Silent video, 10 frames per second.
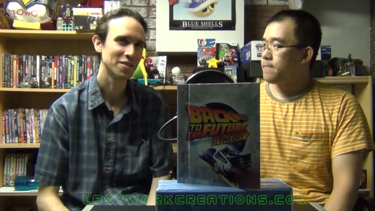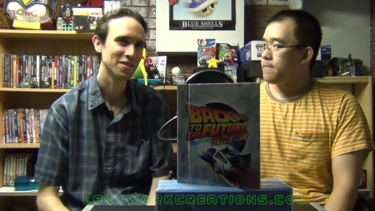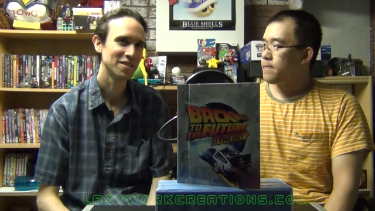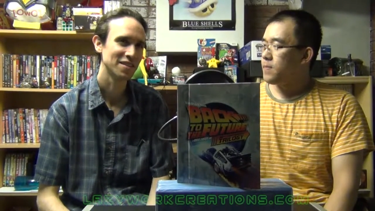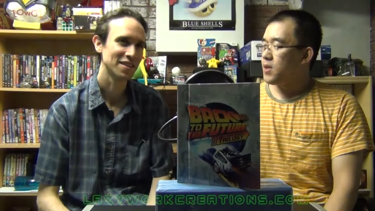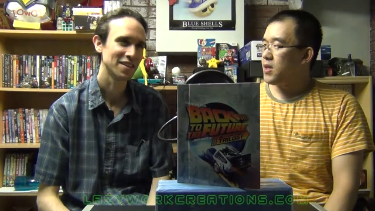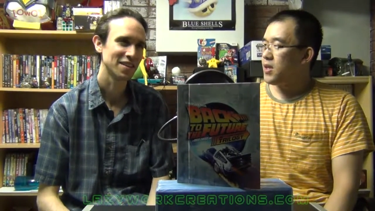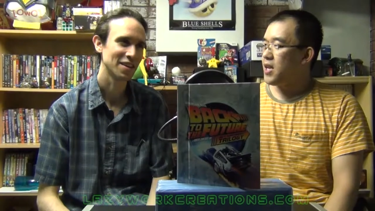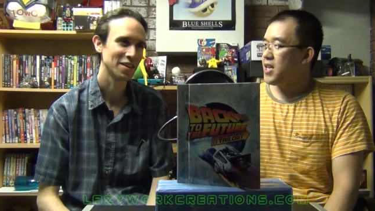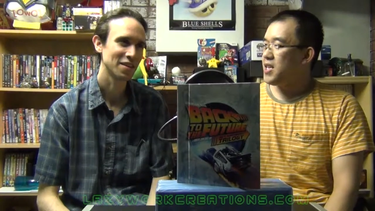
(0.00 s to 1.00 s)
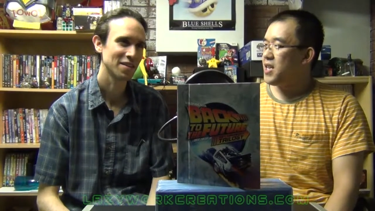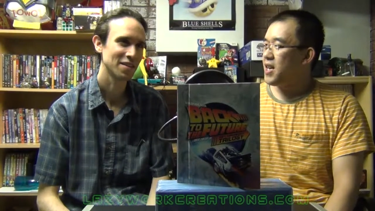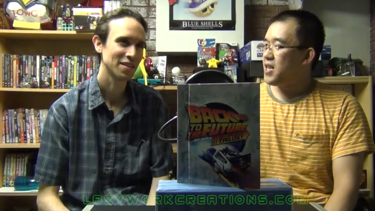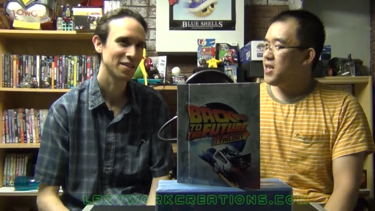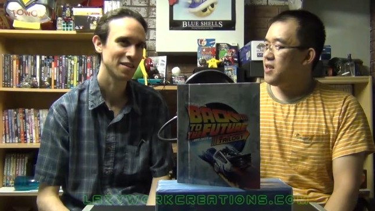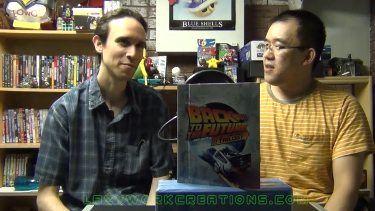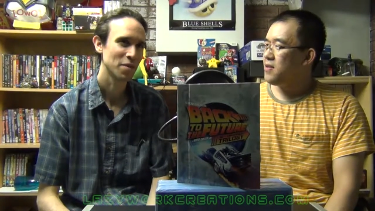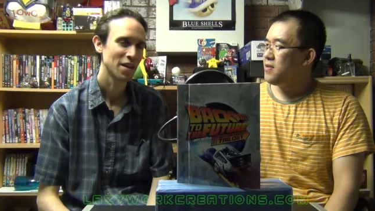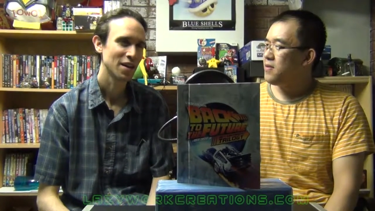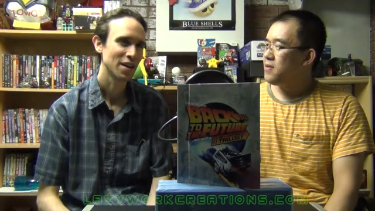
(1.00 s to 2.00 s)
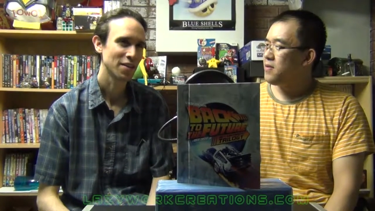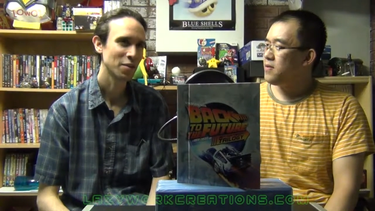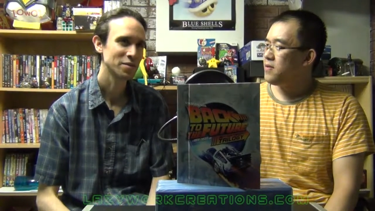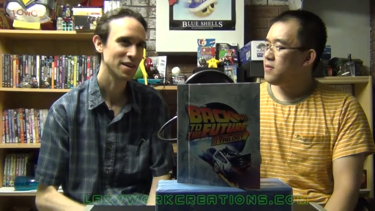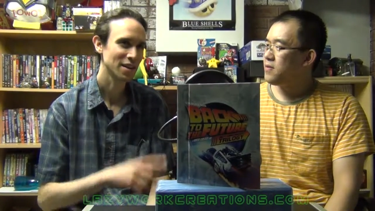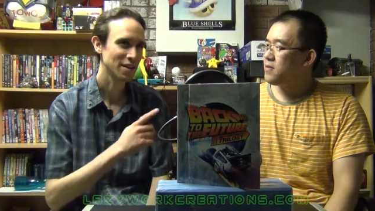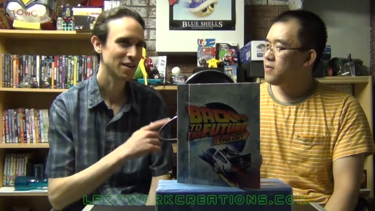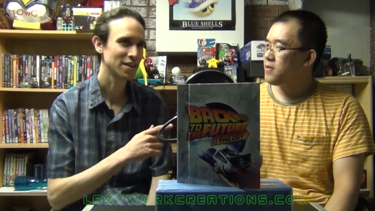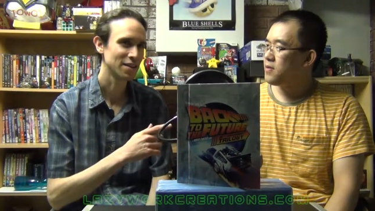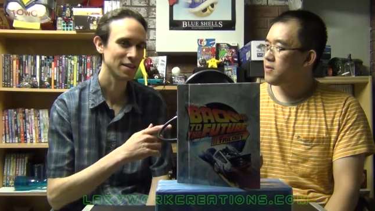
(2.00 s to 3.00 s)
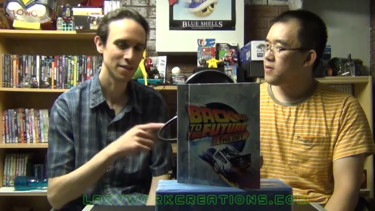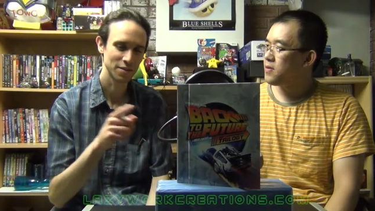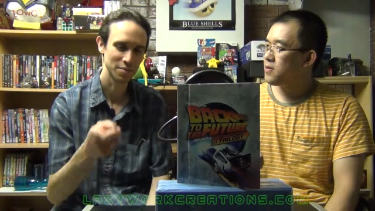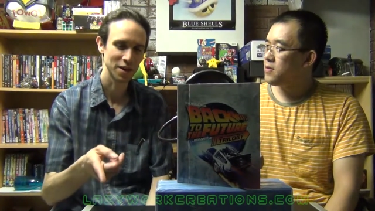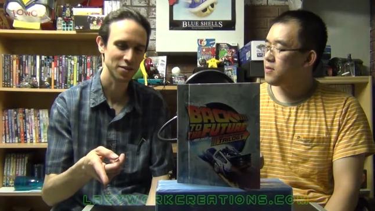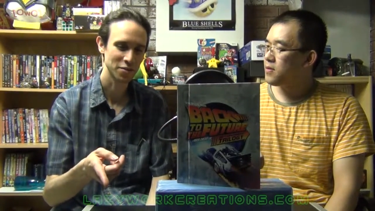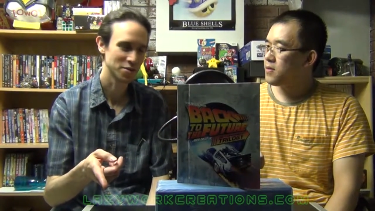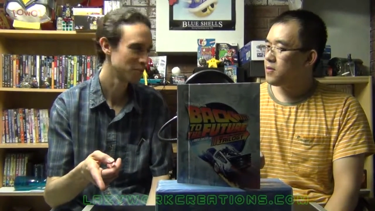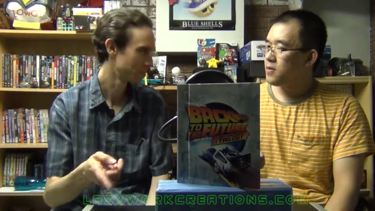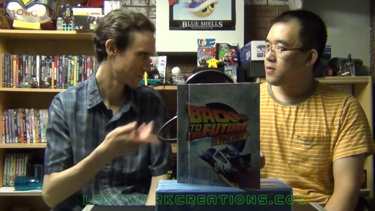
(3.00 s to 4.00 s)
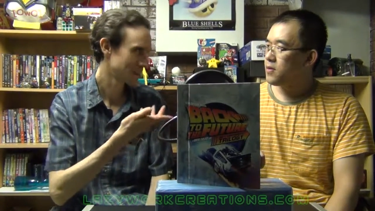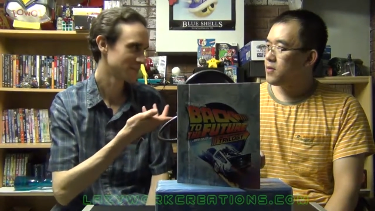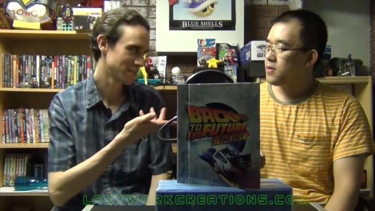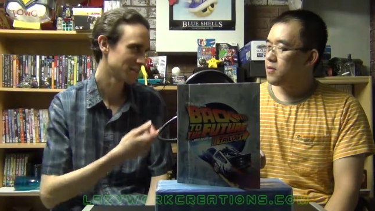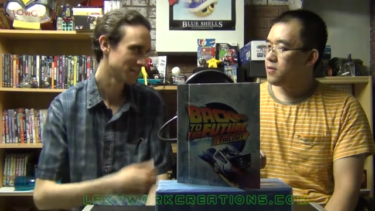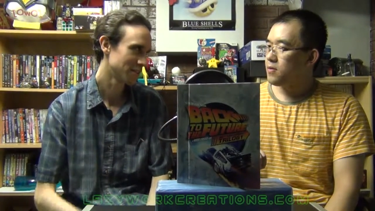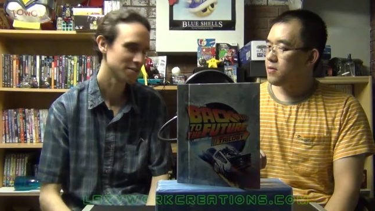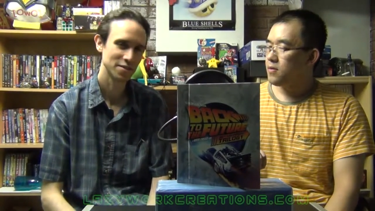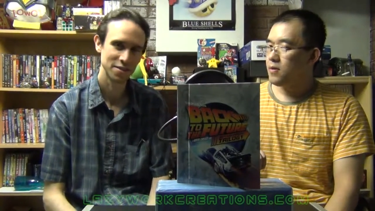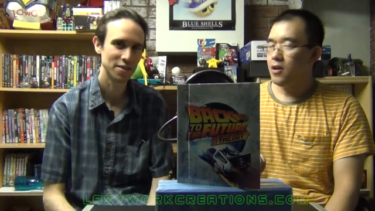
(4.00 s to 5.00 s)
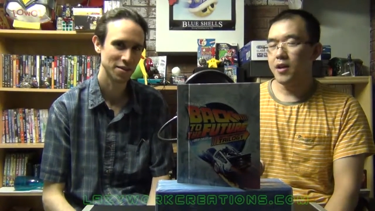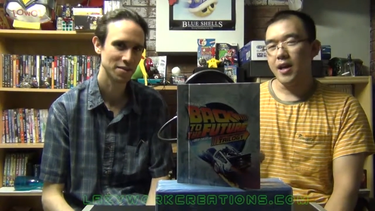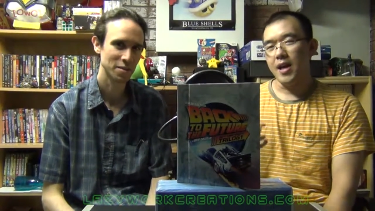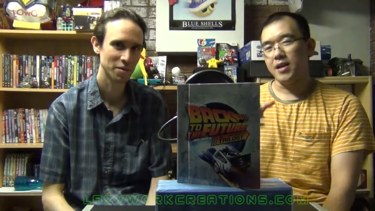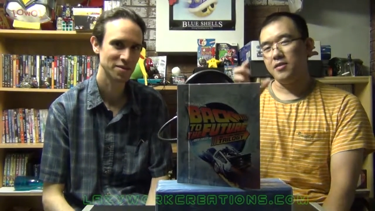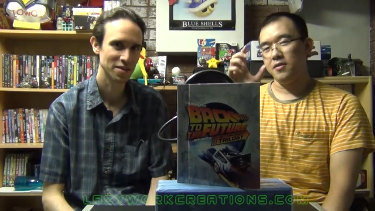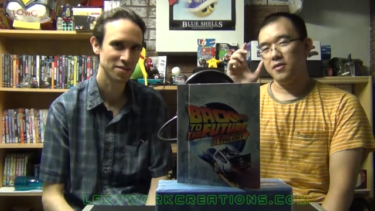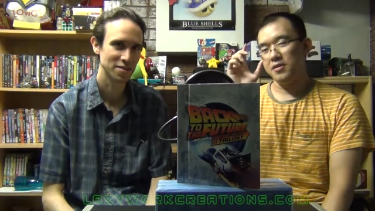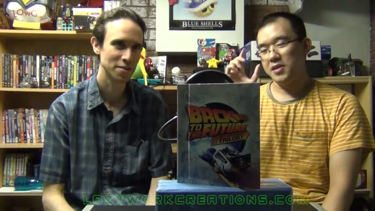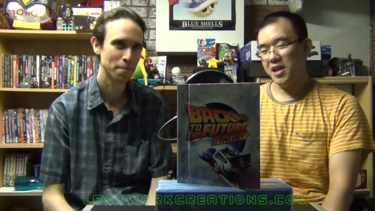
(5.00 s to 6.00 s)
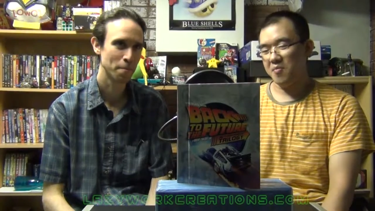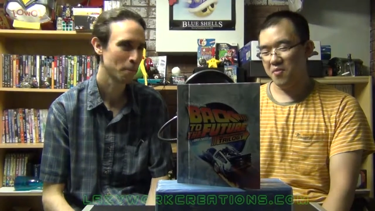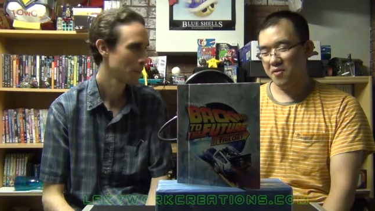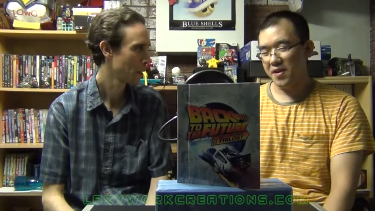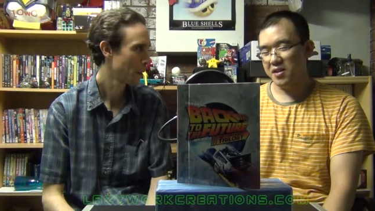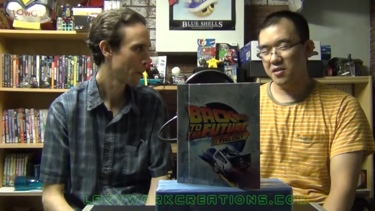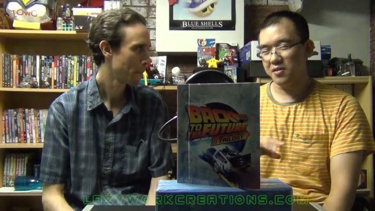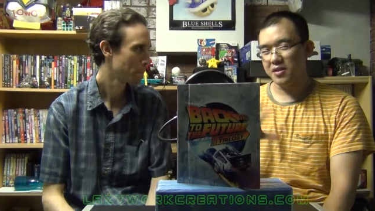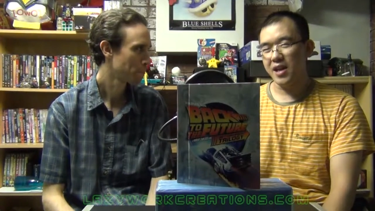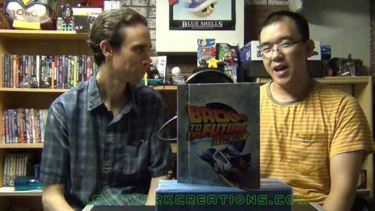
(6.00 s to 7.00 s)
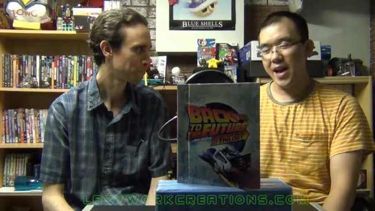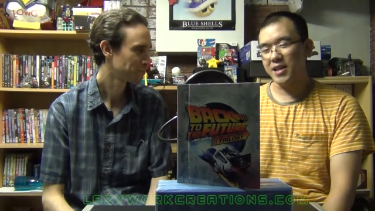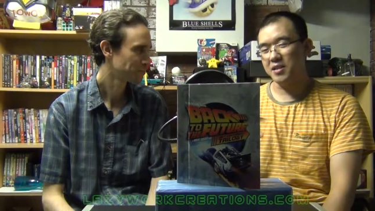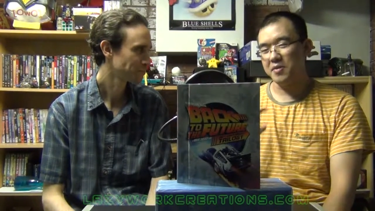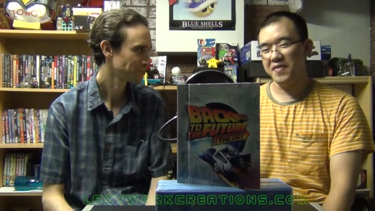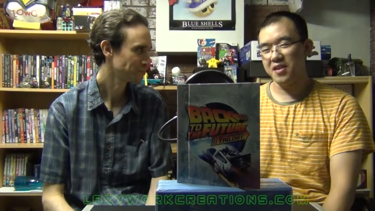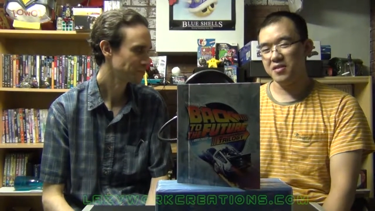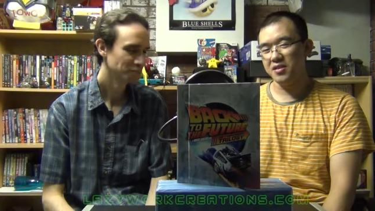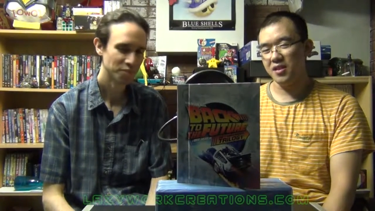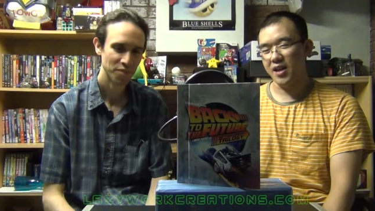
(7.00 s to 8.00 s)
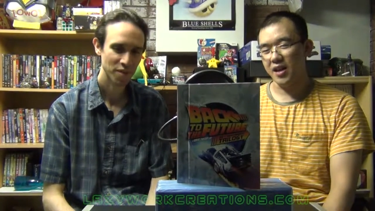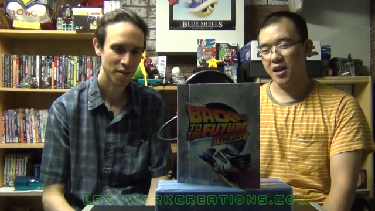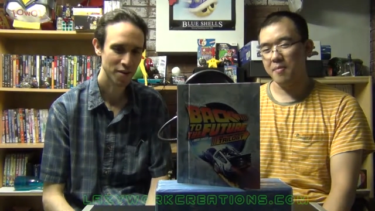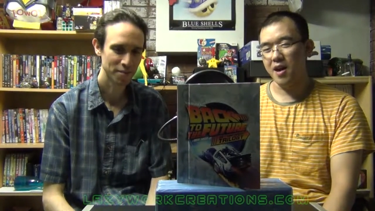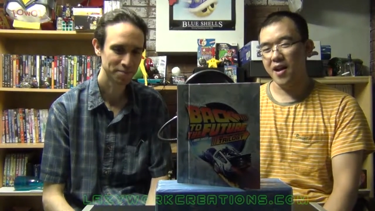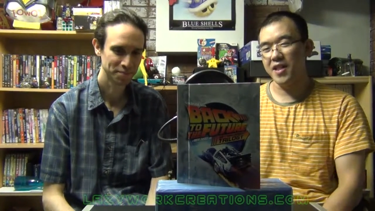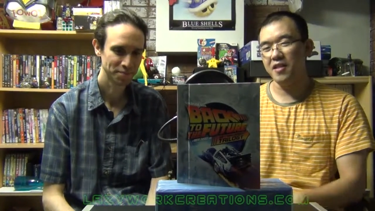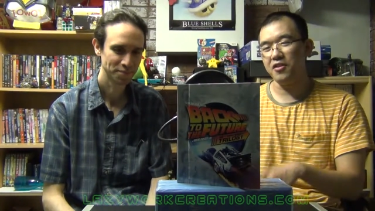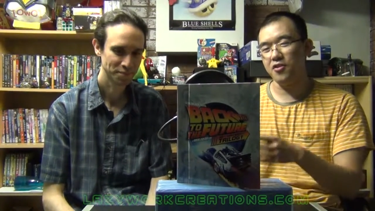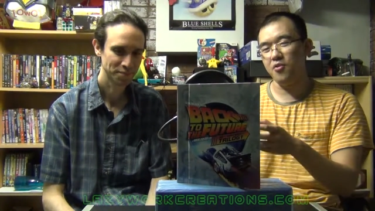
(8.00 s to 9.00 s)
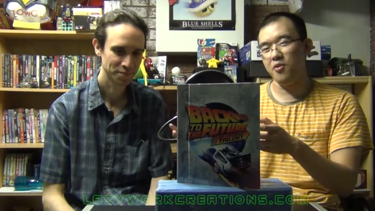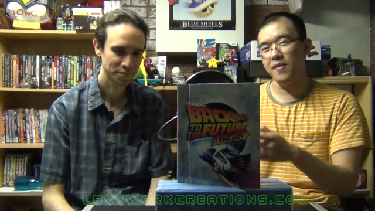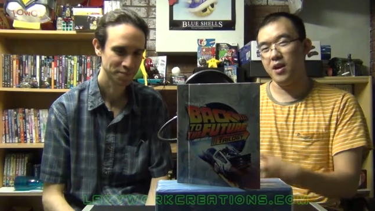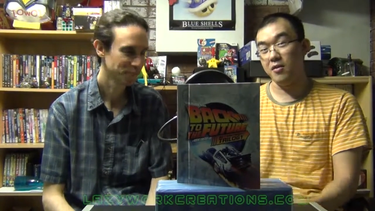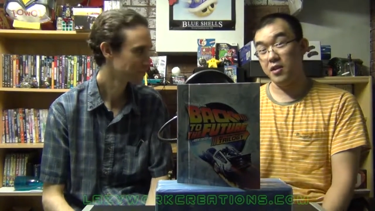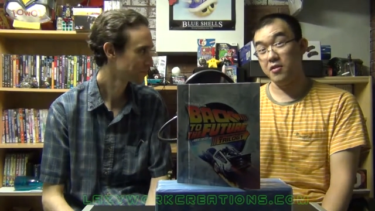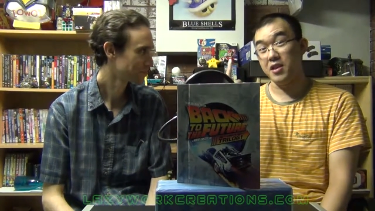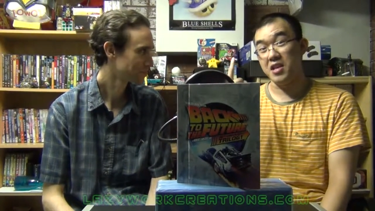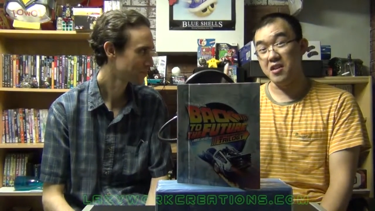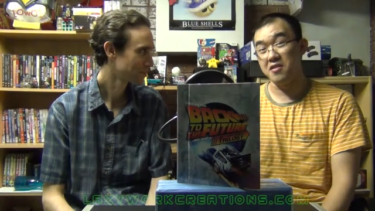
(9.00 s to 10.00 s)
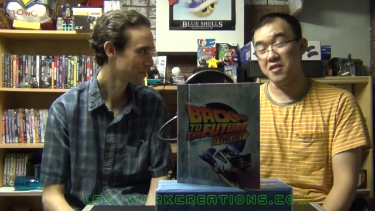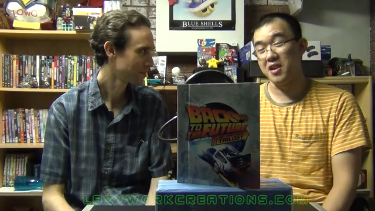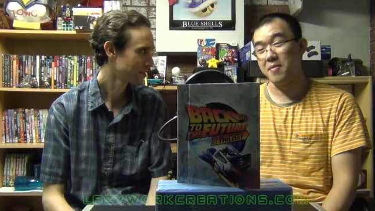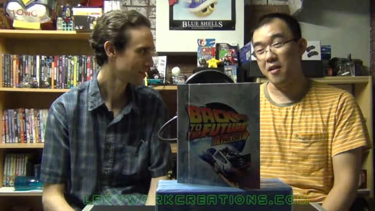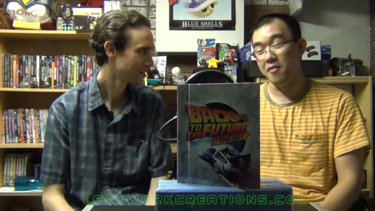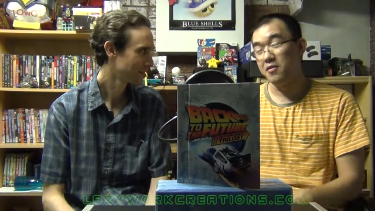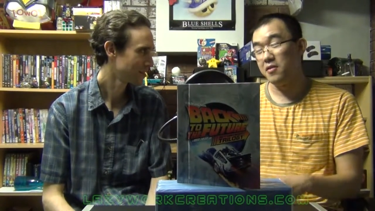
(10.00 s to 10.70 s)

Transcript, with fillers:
Speaker 1: on. 1990. I think it was 89, and then Back to the Future 3 was 1990, actually. Yeah, okay, yeah. So sense, the so.
Speaker 2: second movie took X number of years to like come yeah. out, and then the third movie only took a year to come out,